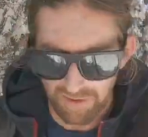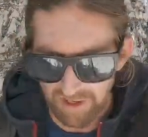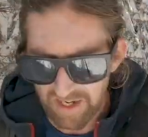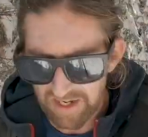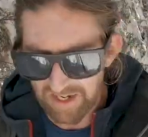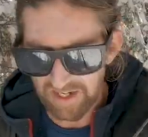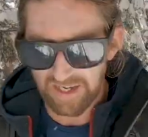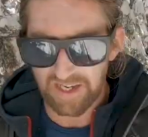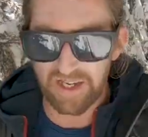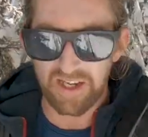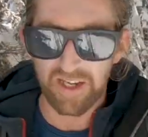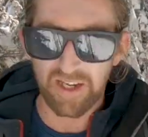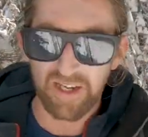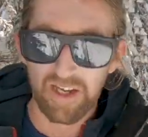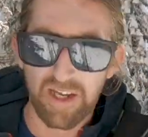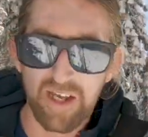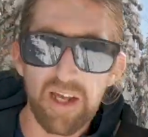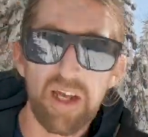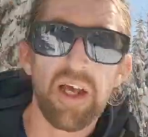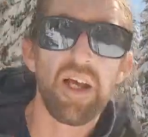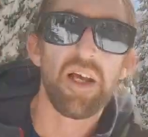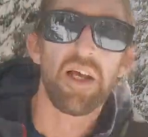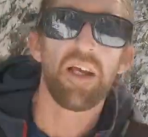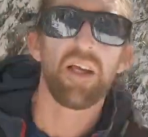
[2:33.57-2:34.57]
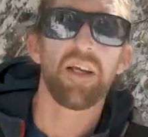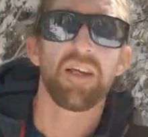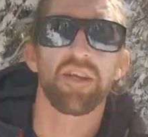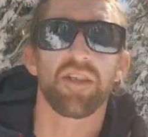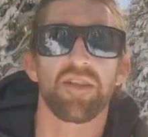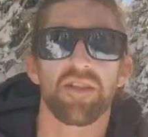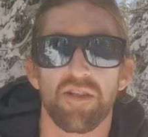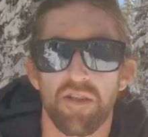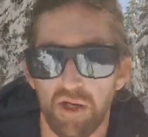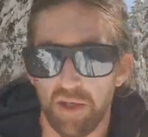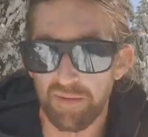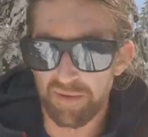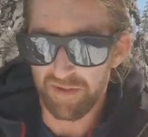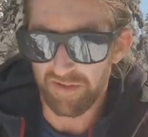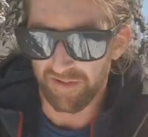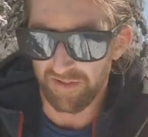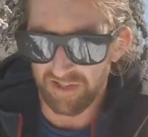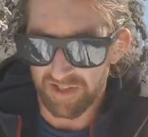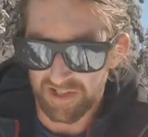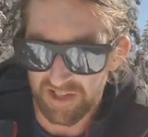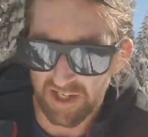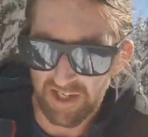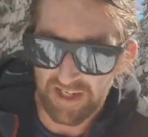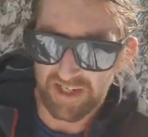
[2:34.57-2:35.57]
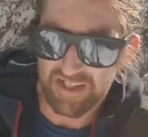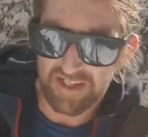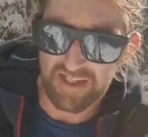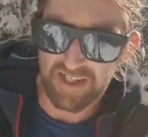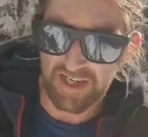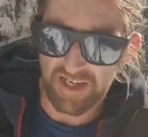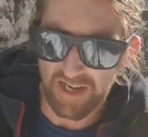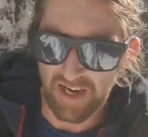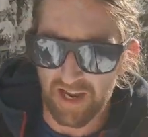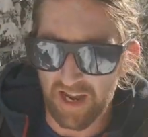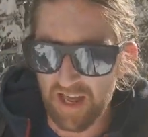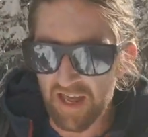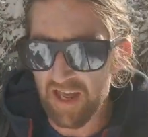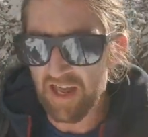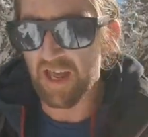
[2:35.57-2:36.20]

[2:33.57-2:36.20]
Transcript: break, stops for sightseeing,